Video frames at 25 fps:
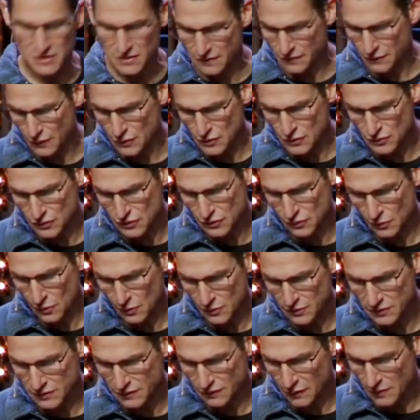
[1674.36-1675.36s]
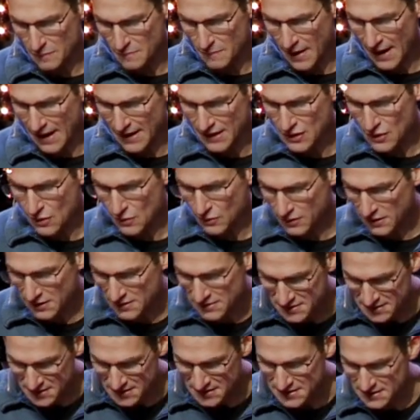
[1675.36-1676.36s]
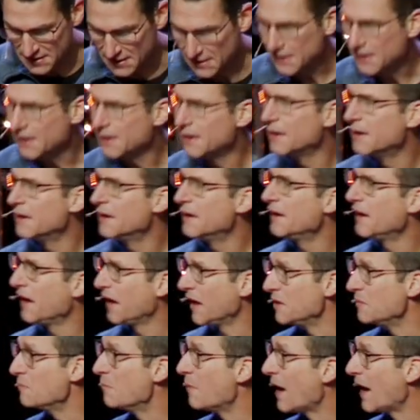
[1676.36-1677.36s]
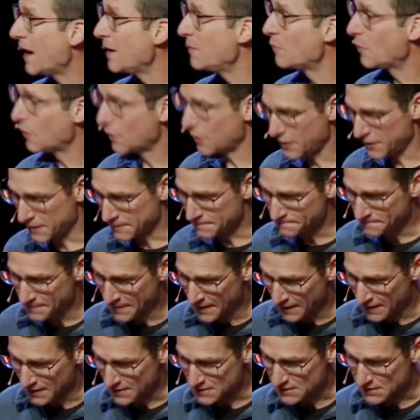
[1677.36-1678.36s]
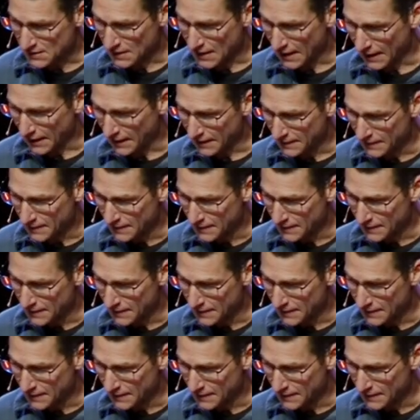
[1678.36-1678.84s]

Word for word: for your souls, for my yoke is easy and my burden is light.